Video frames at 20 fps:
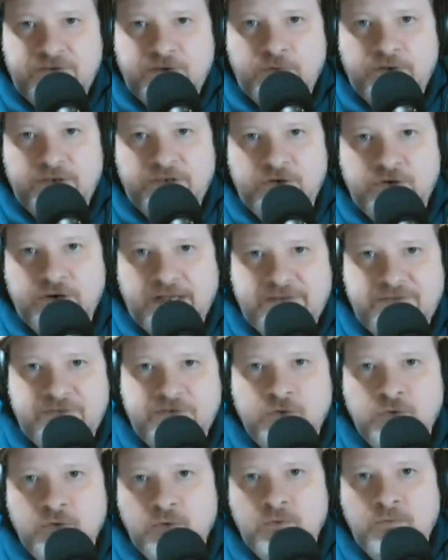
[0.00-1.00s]
So I went to grad
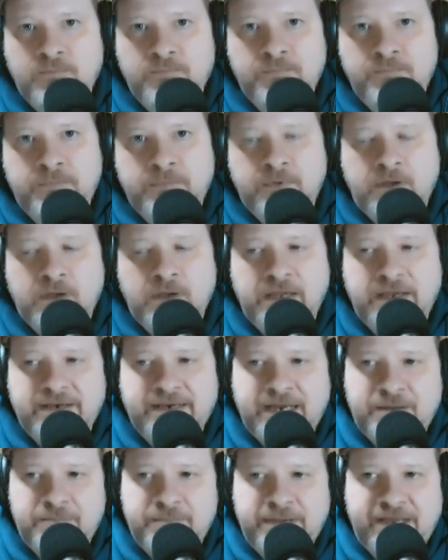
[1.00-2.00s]
school and
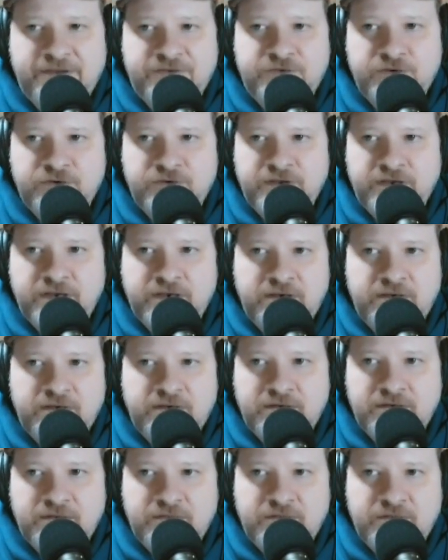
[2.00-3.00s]
got a master's in
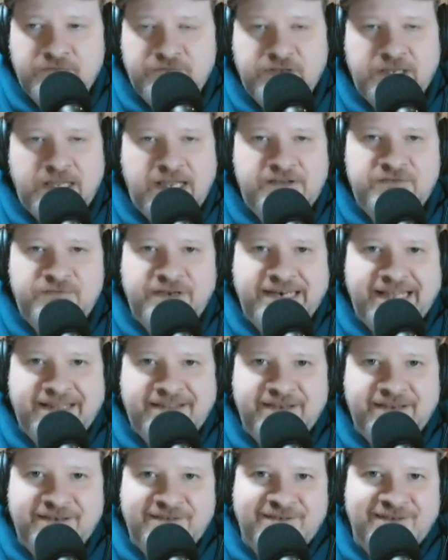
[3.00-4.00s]
philosophy and
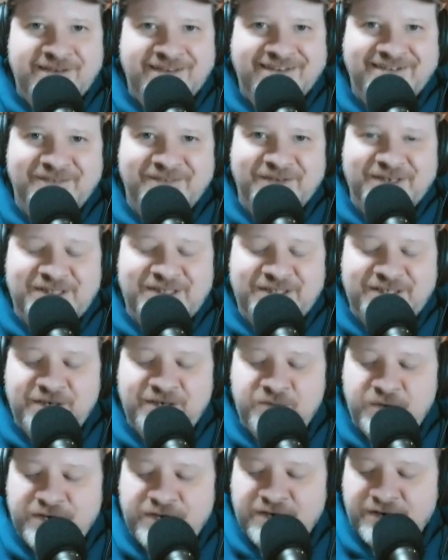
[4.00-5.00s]
ethics. Which,
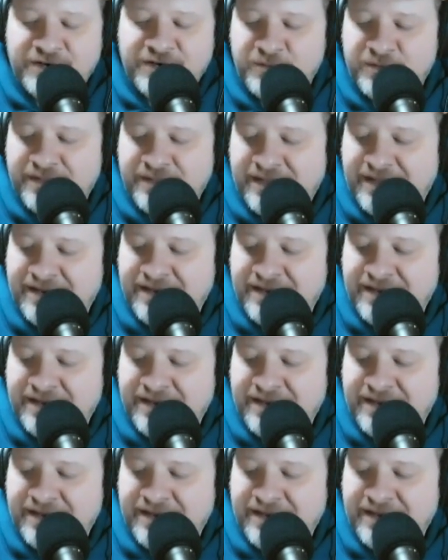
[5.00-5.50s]
what are you going to do with that?